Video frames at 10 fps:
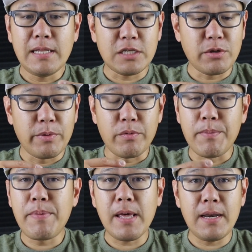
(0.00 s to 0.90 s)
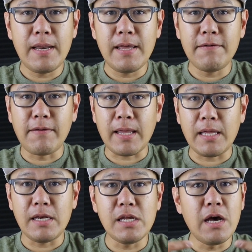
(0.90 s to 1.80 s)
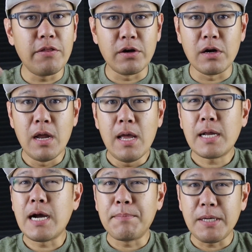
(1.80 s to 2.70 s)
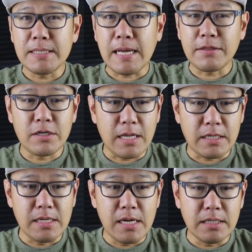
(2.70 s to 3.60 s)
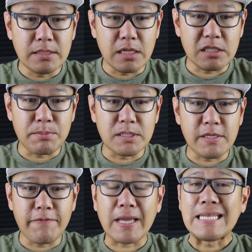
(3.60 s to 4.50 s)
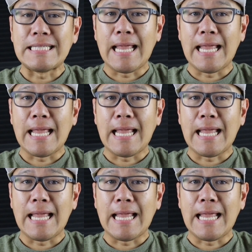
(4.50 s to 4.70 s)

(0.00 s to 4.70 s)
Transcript: that's going to be repetitive like any other companies out there that does a specific